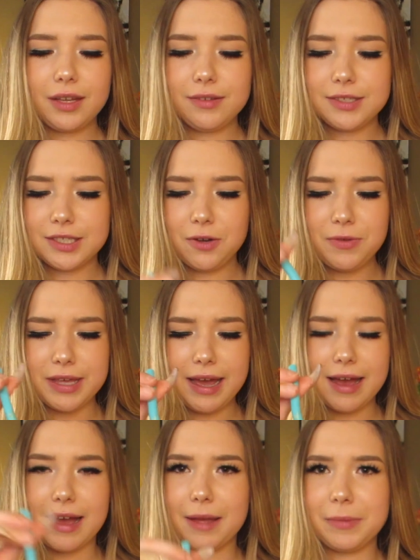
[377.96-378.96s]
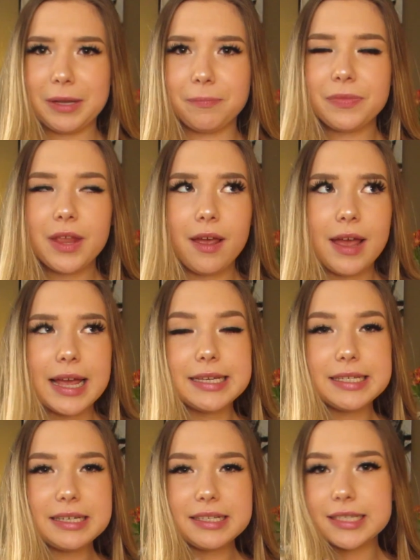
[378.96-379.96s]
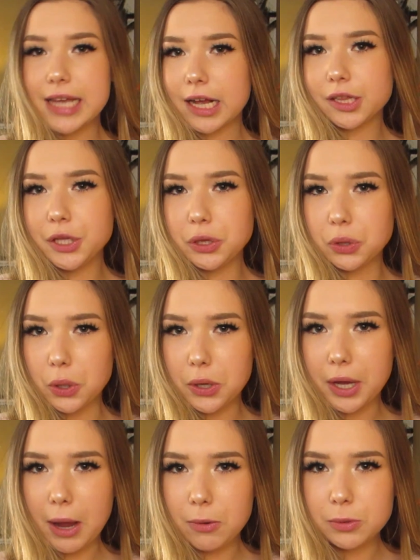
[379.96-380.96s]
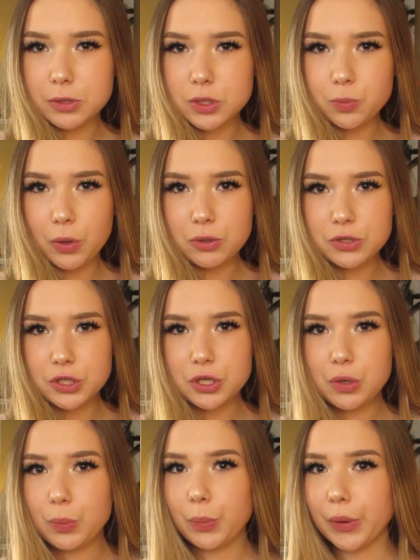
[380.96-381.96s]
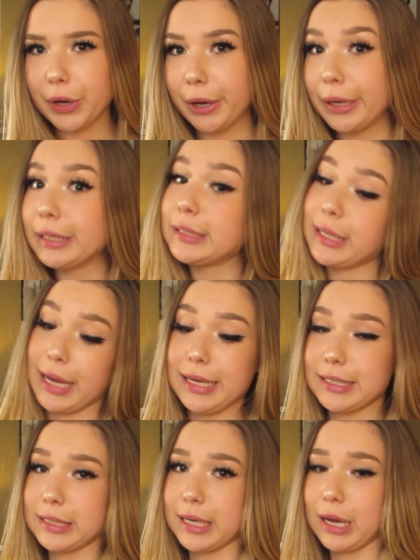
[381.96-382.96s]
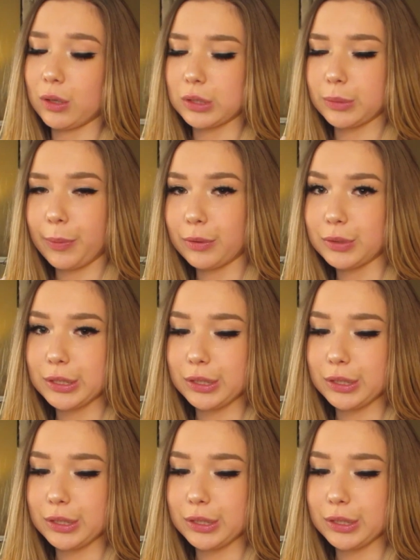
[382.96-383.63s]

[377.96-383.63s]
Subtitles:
So yeah, I mean, it didn't exactly look how it was supposed to, but it tasted how it was supposed